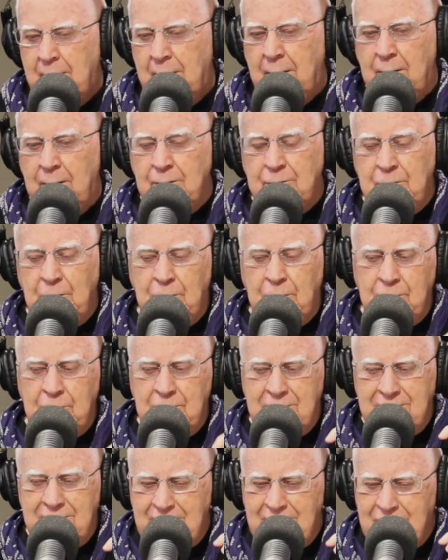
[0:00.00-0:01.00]
So
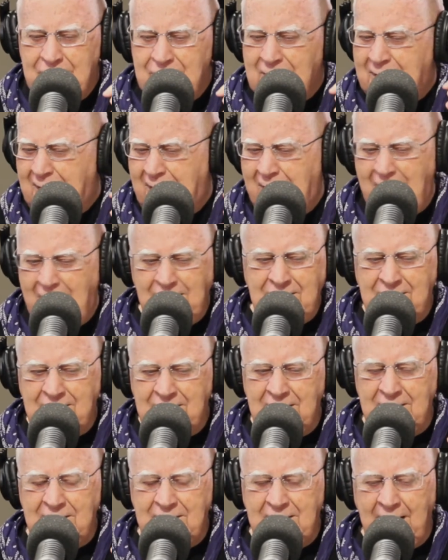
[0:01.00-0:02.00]
there's a
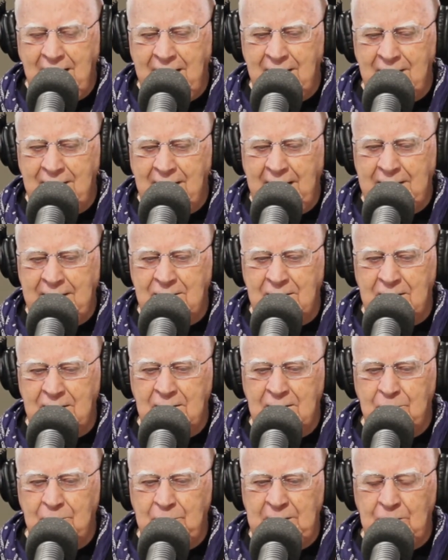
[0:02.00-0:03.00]
constant
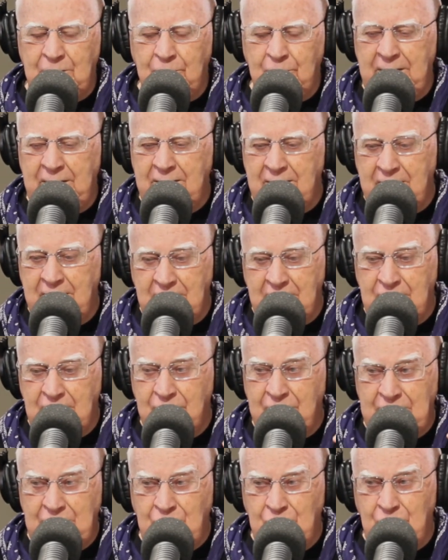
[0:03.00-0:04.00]
dialectic between the
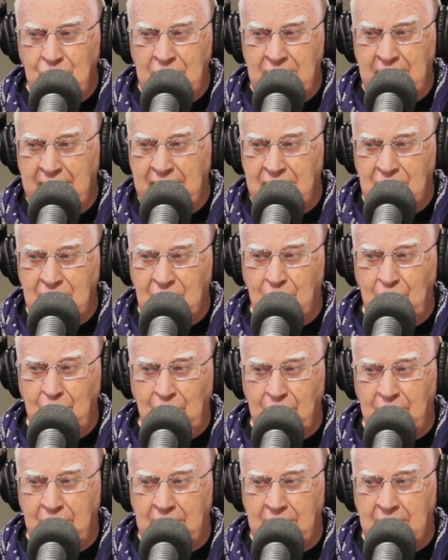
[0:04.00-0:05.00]
individual and
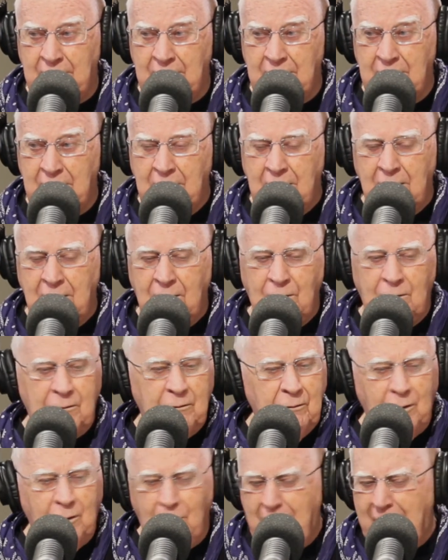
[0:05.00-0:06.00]
community,
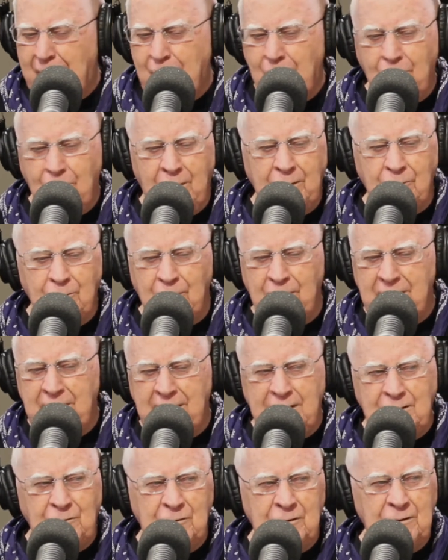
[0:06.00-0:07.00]
no matter what
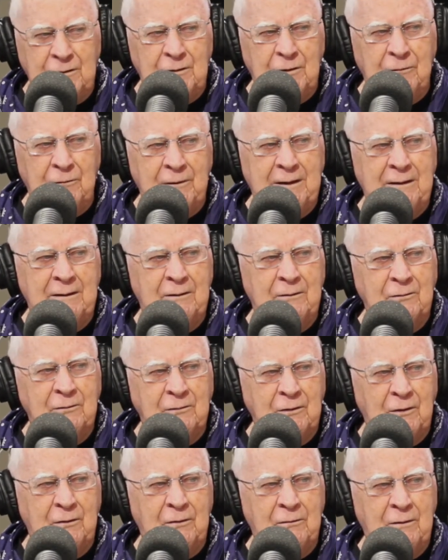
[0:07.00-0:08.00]
religion you're in or
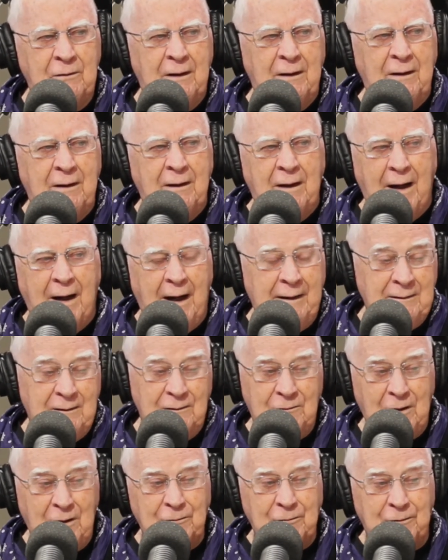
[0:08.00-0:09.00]
so. Mm-hmm. And
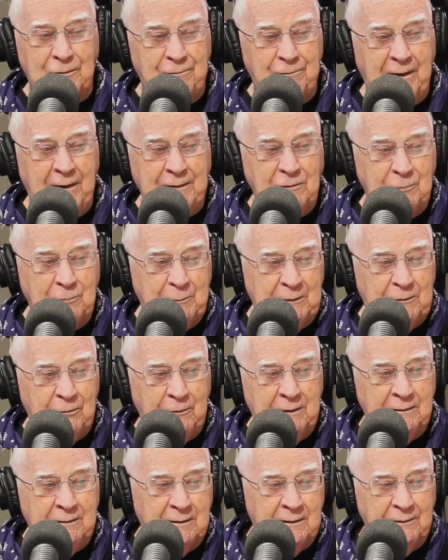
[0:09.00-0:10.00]
there's also fights
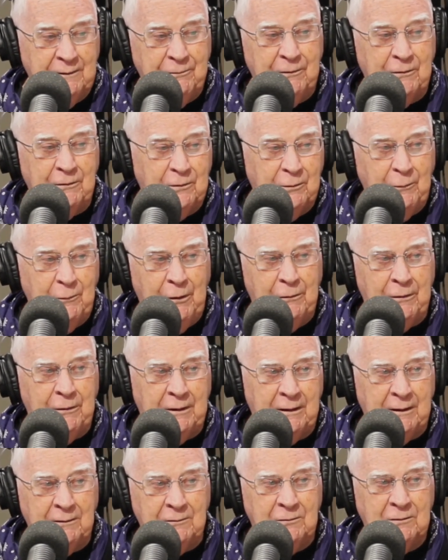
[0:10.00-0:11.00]
between the different communities.